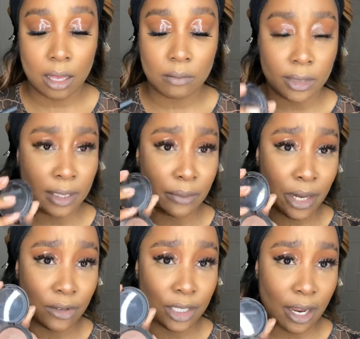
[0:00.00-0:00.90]
it's a
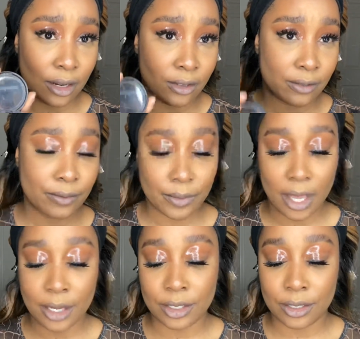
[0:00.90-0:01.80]
brown shadow.
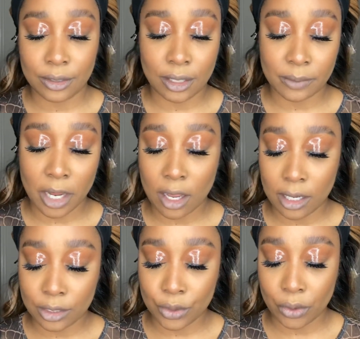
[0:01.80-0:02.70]
I used to use it as my
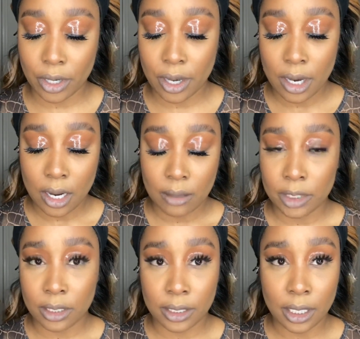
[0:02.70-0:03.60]
contour. I'm
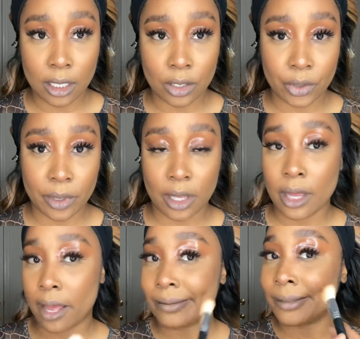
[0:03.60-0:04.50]
just gonna take a little bit of
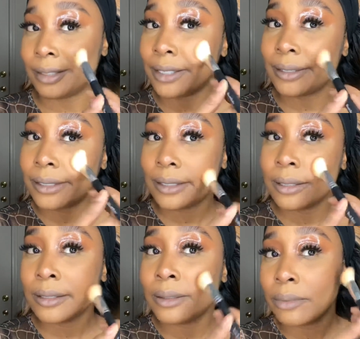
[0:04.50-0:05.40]
that and just
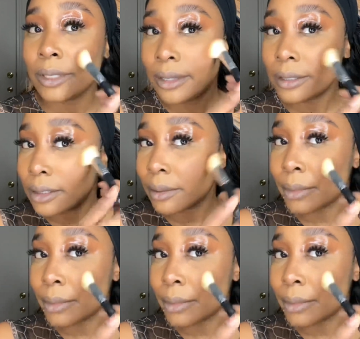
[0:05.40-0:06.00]
put this on